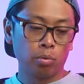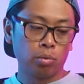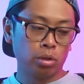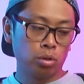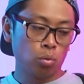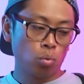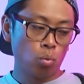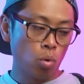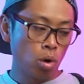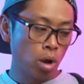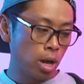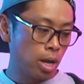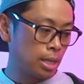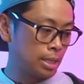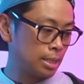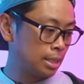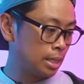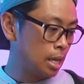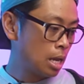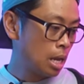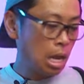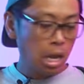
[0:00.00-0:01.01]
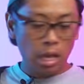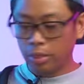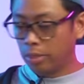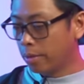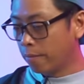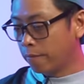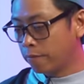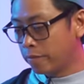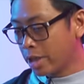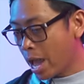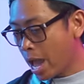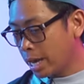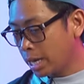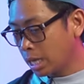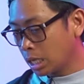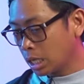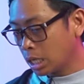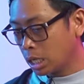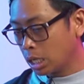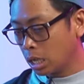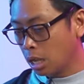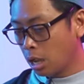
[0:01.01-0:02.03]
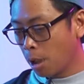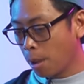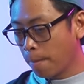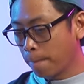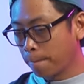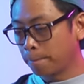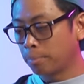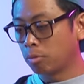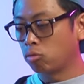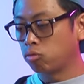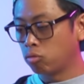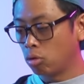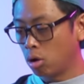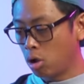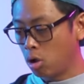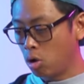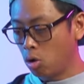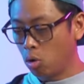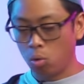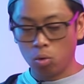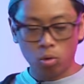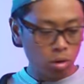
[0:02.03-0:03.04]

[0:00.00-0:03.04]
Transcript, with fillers: with was the Vatic Pro.